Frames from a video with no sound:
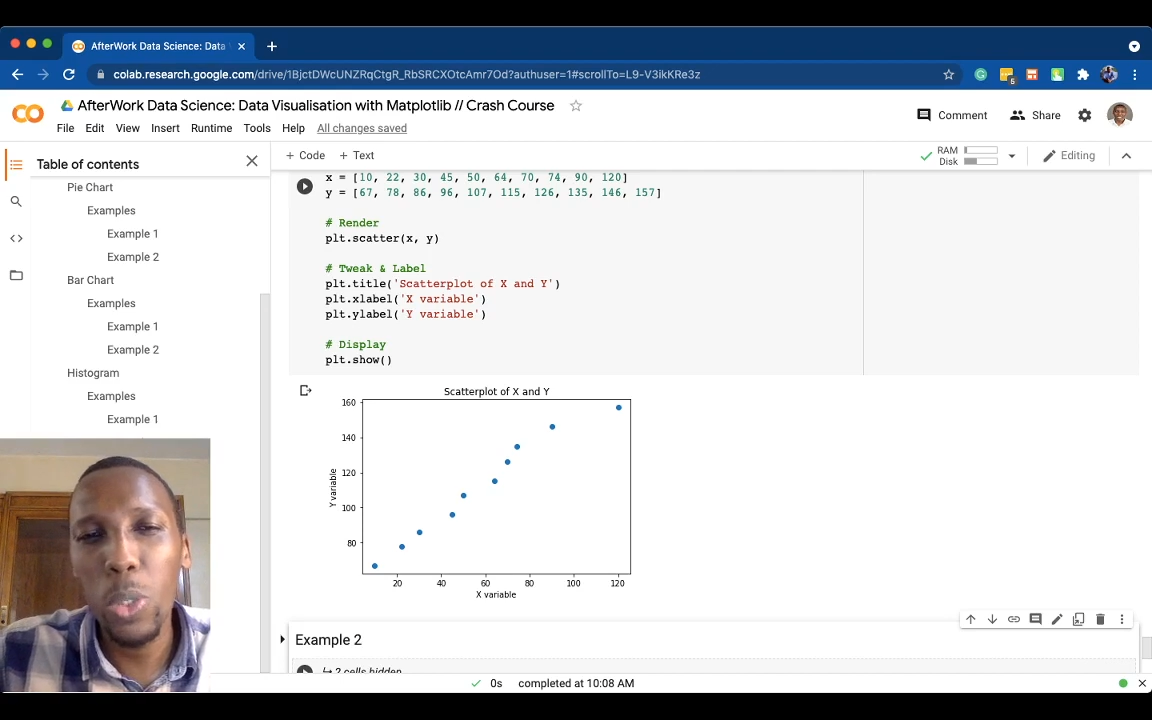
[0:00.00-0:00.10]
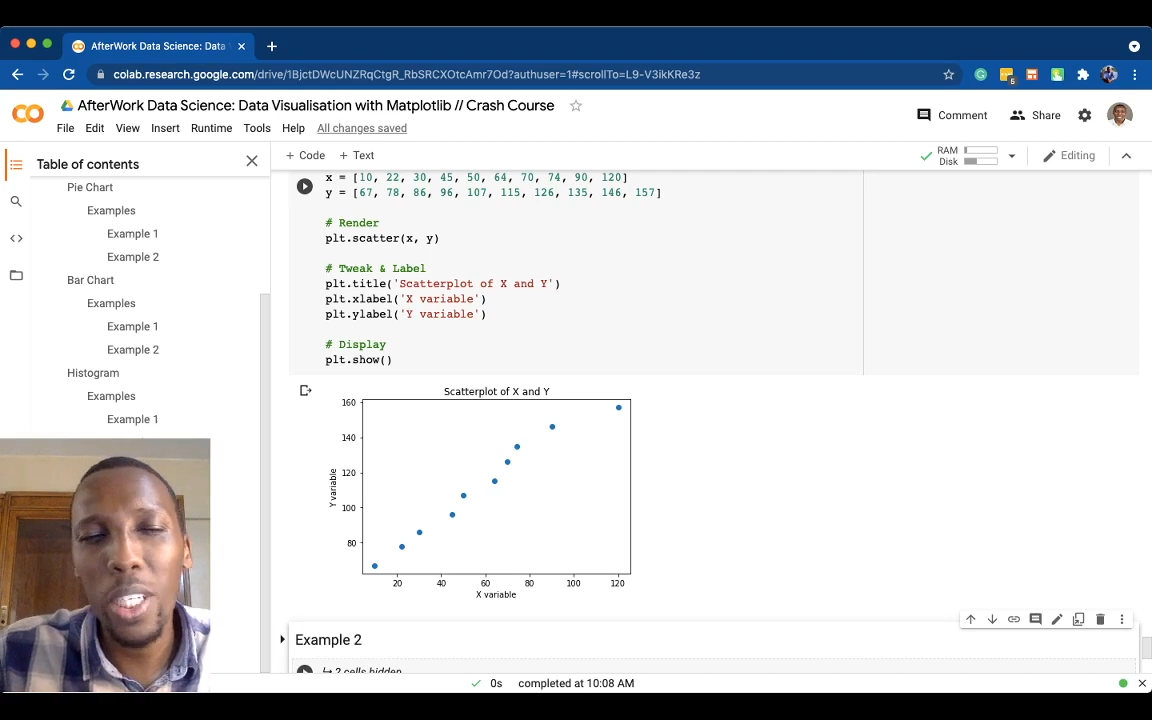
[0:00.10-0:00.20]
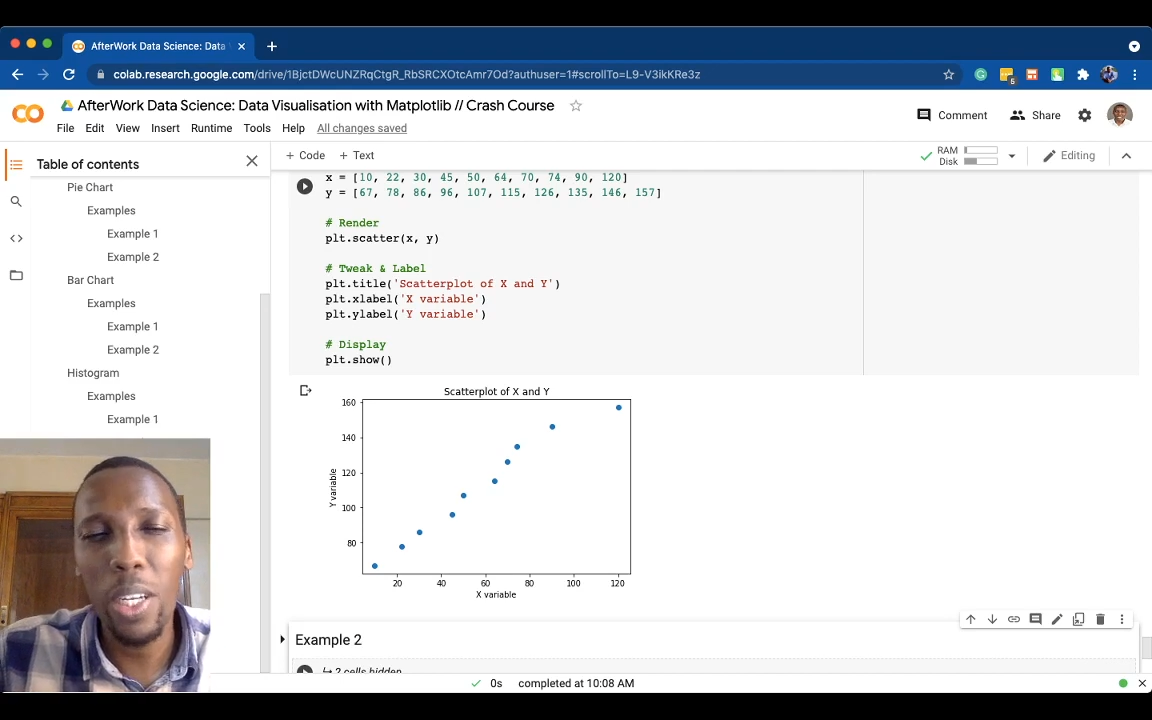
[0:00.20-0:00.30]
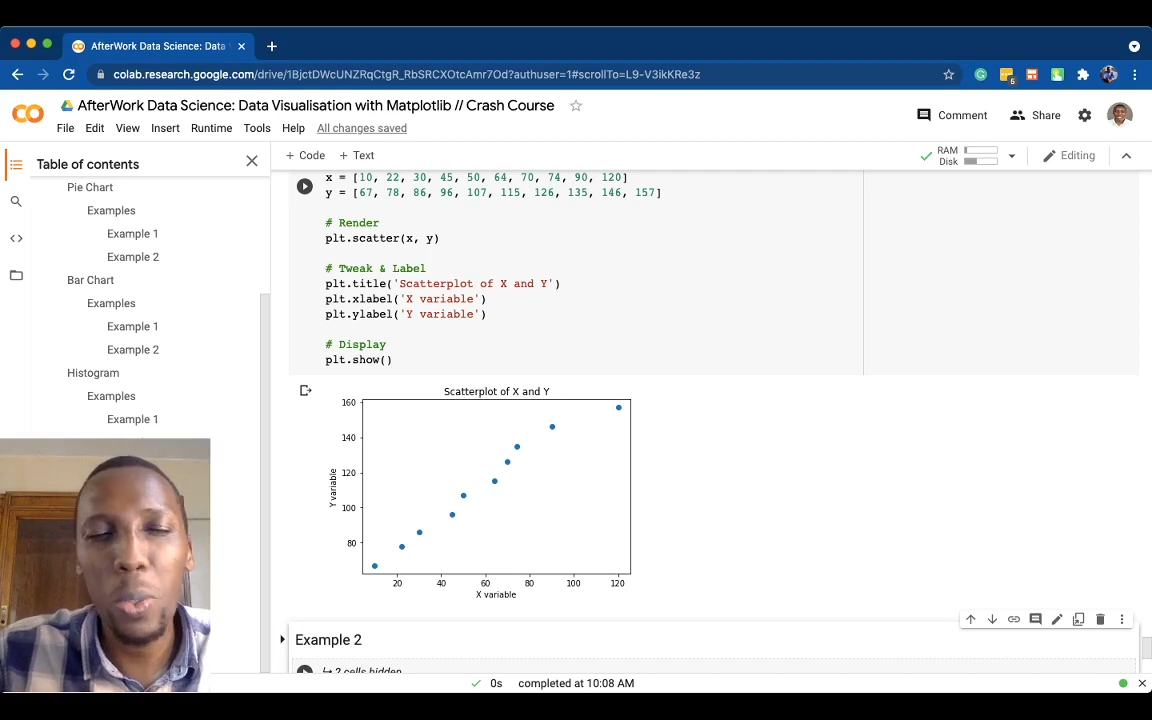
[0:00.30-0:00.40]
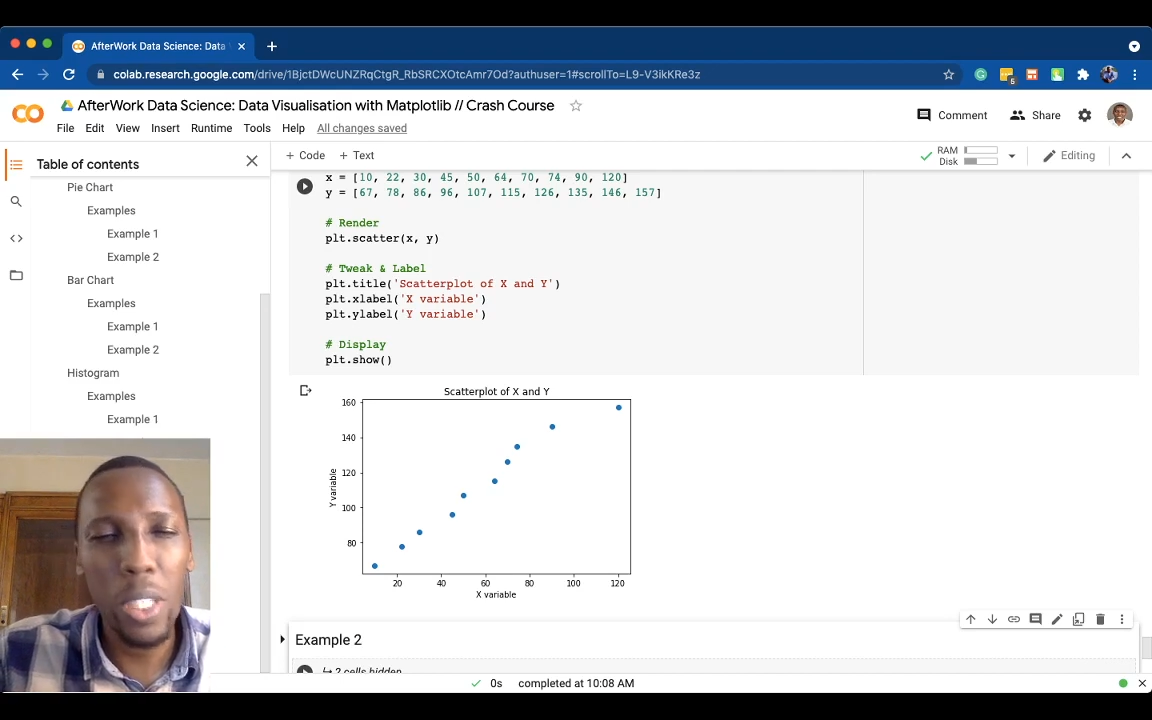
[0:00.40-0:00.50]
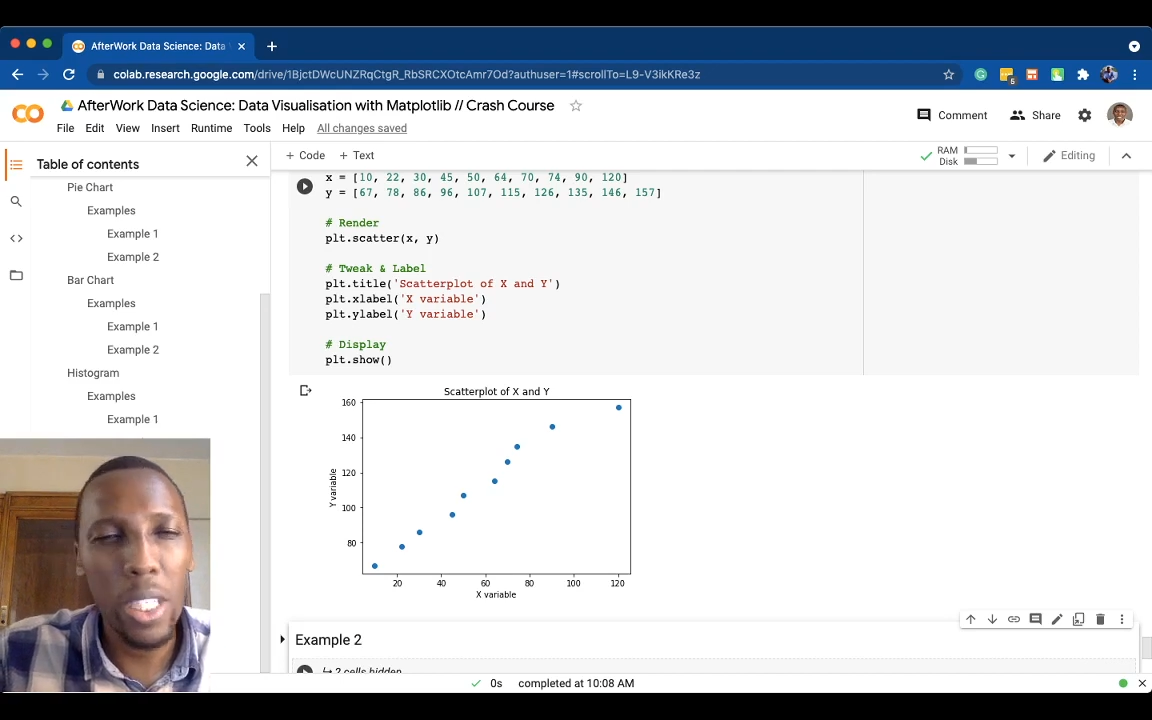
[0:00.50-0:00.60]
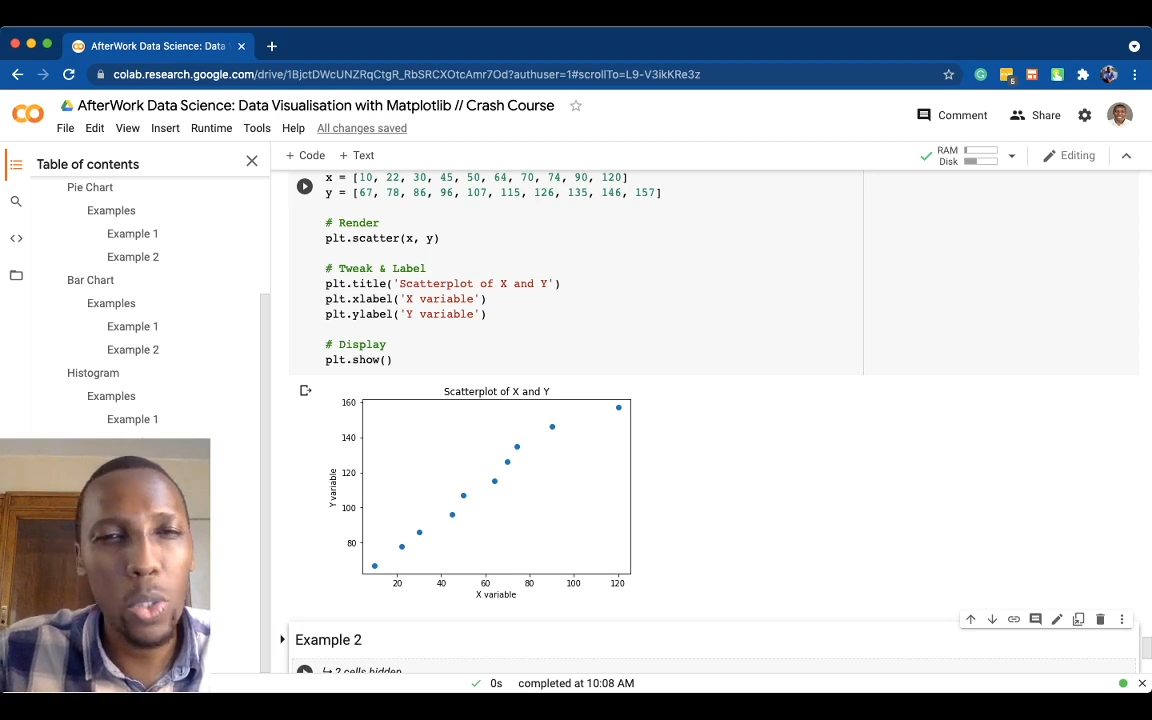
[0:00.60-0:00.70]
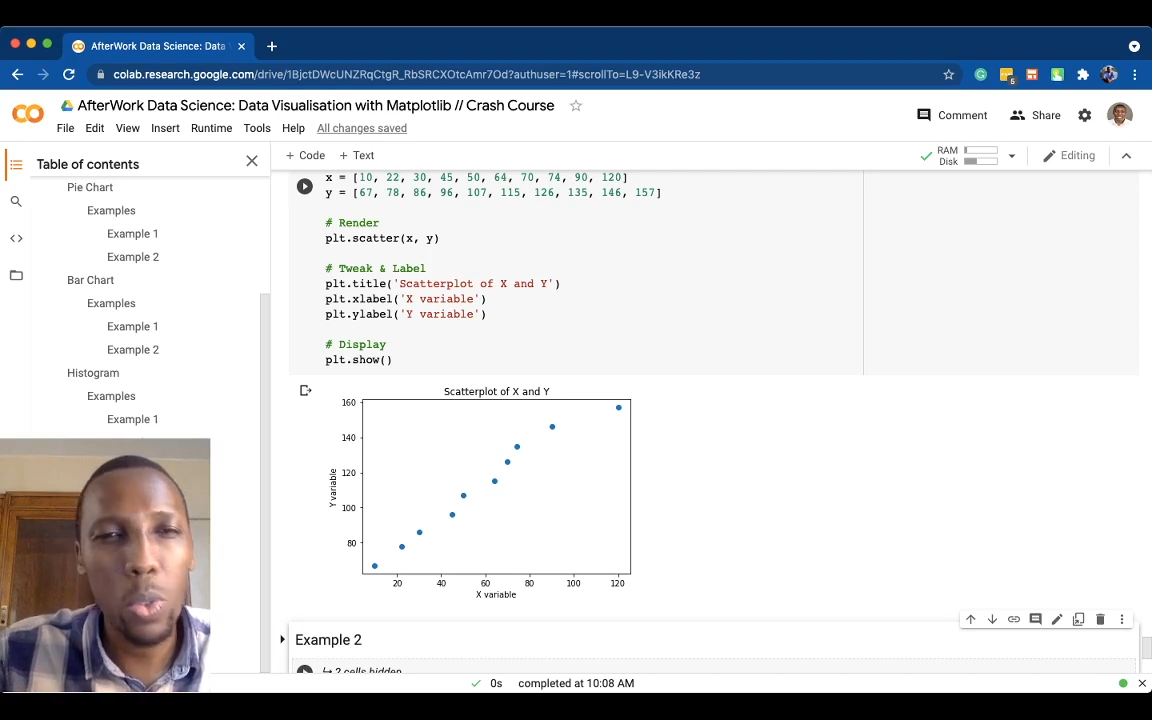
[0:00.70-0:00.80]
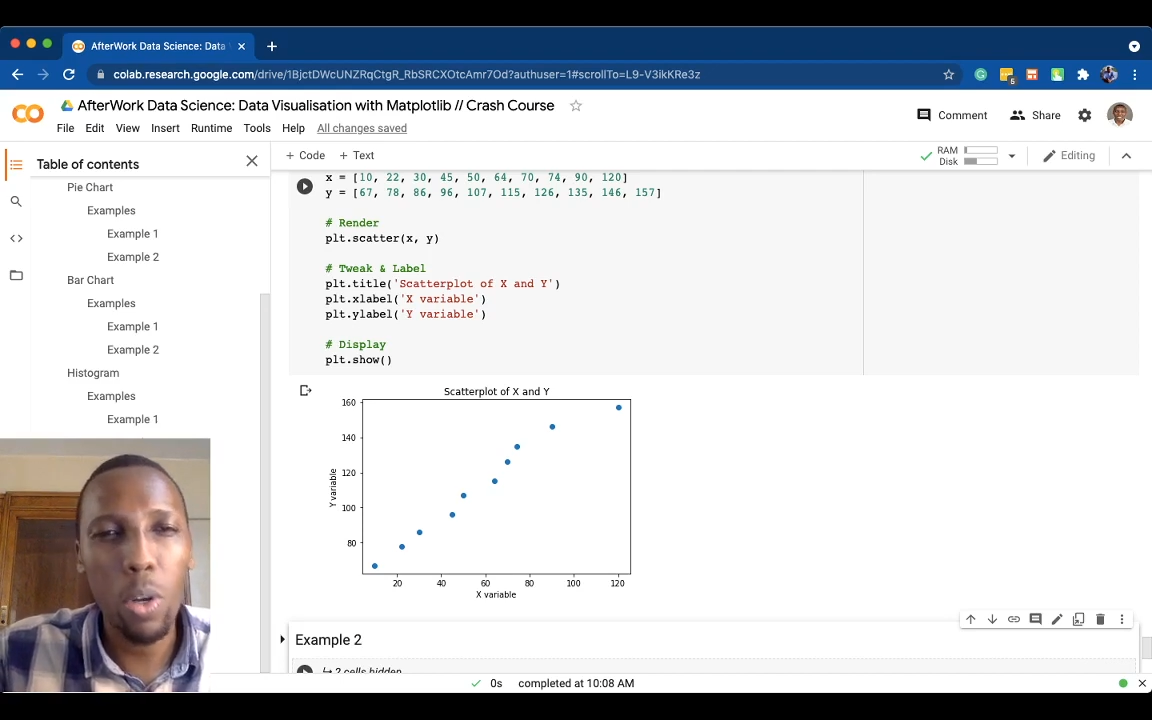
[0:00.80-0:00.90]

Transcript: you can look into